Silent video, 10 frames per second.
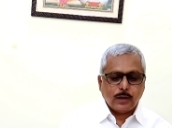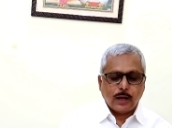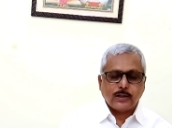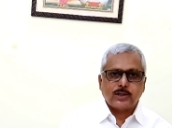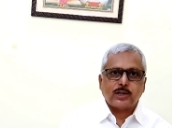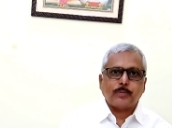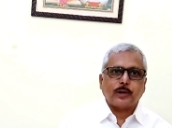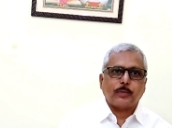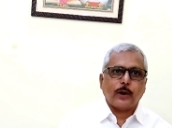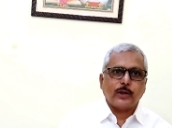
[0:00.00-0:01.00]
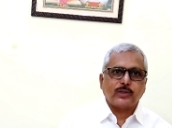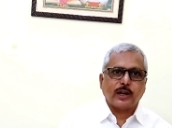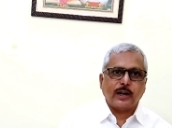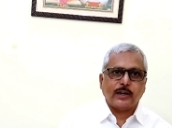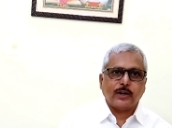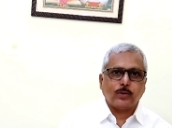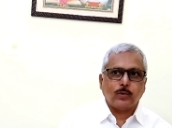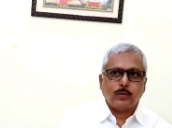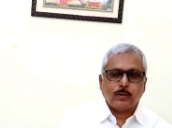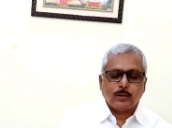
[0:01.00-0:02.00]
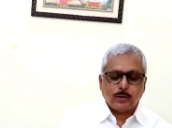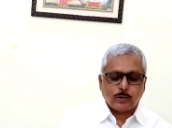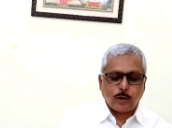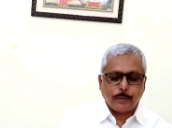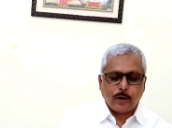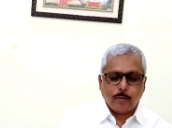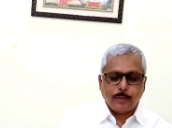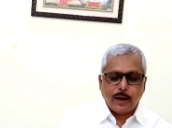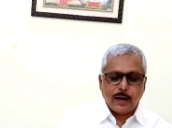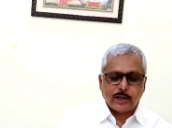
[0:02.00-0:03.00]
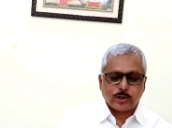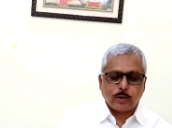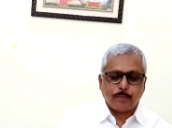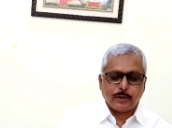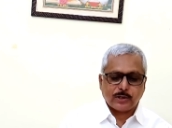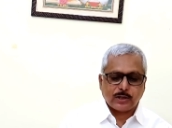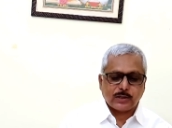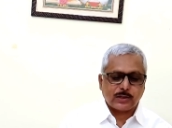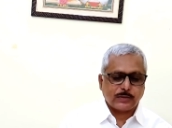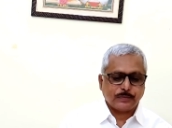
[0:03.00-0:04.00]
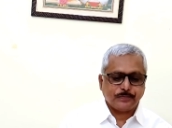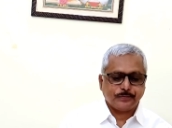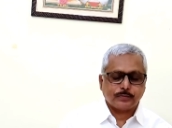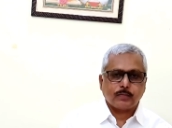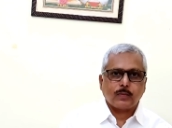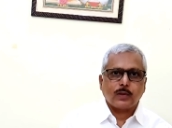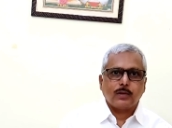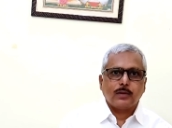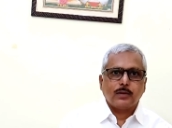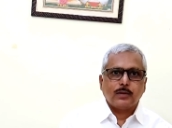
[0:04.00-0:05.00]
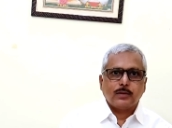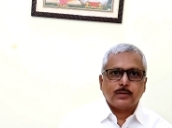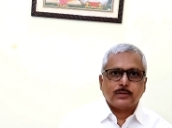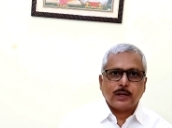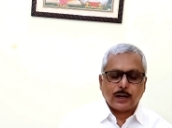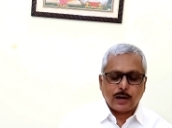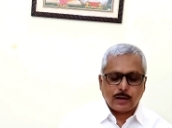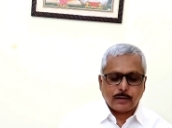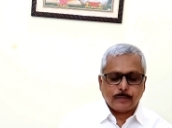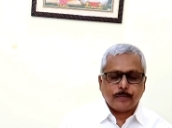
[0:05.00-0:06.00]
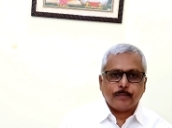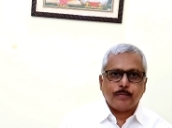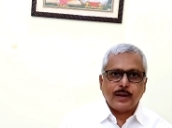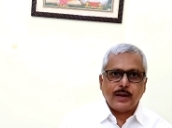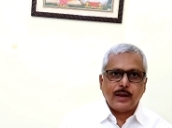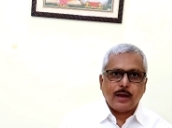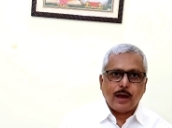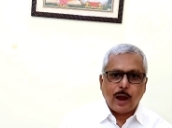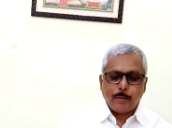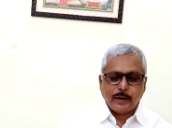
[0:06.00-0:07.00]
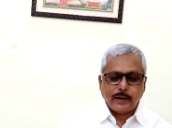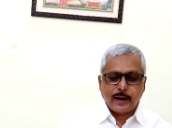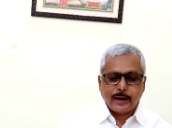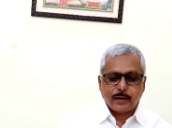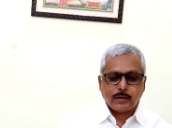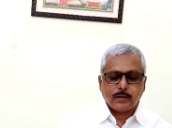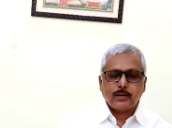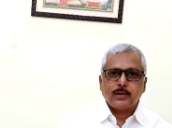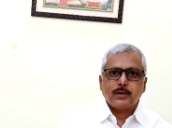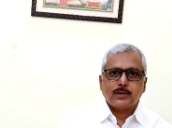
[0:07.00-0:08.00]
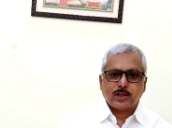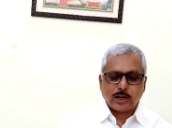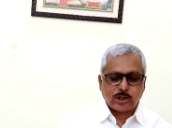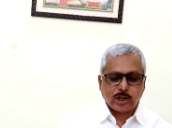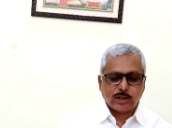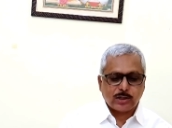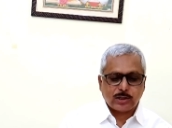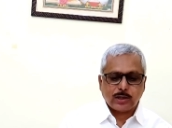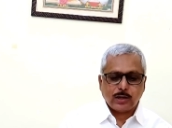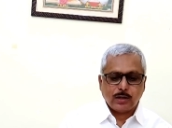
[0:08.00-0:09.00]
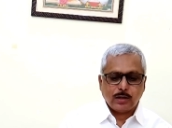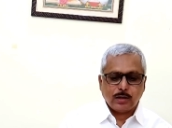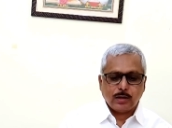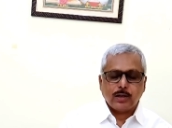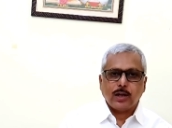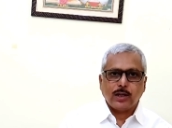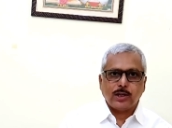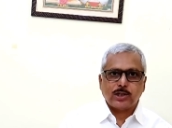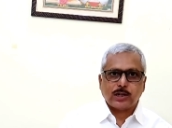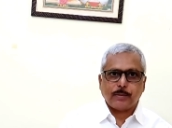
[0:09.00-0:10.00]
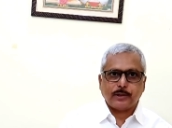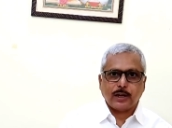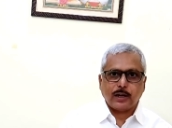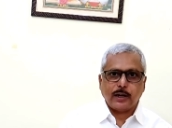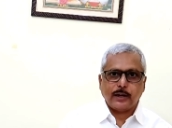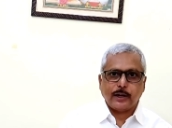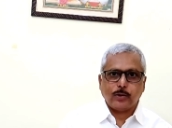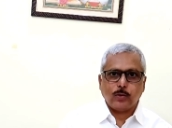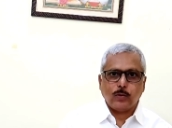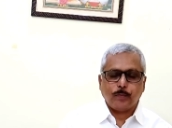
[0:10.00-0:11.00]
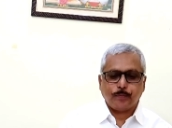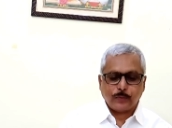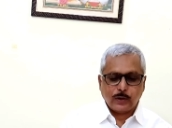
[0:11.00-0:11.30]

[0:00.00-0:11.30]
and this chapter 5 is relating to topic of arrest of persons. There are many amended sections in this chapter relating to